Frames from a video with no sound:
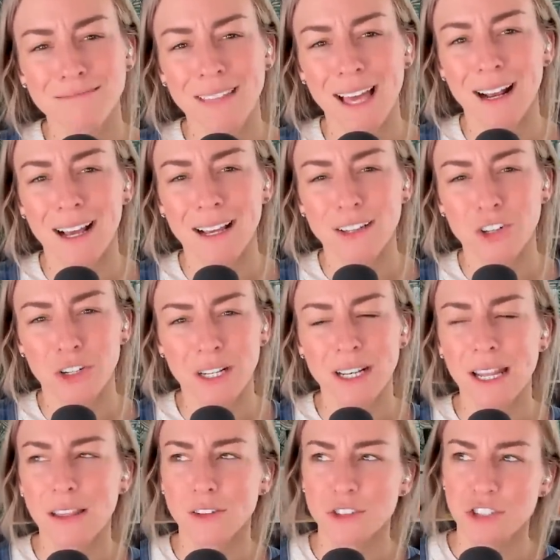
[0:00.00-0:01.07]
that I couldn't
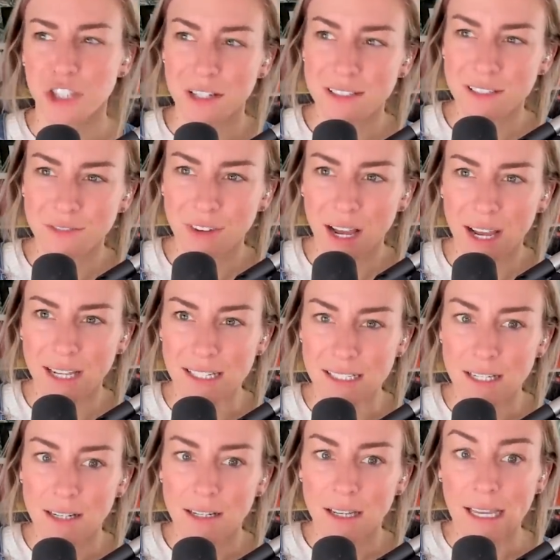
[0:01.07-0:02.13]
either justify
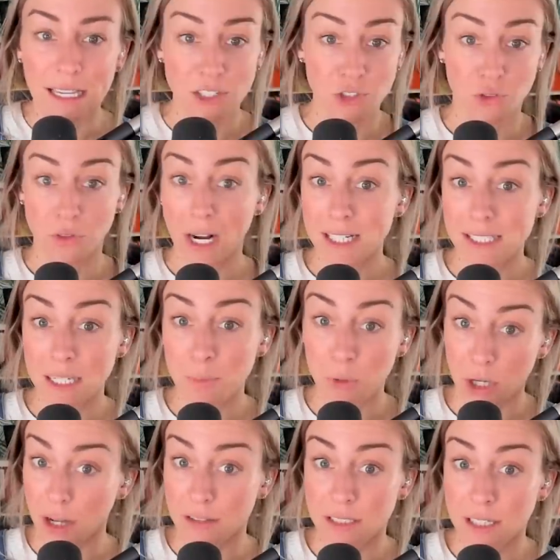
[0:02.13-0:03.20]
as indirectly
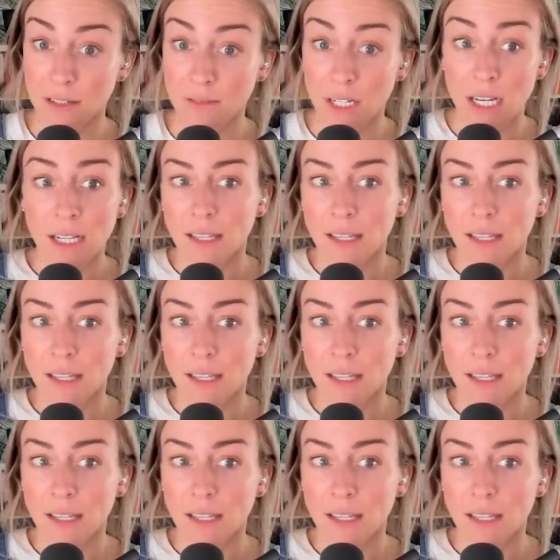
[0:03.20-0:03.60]
productive,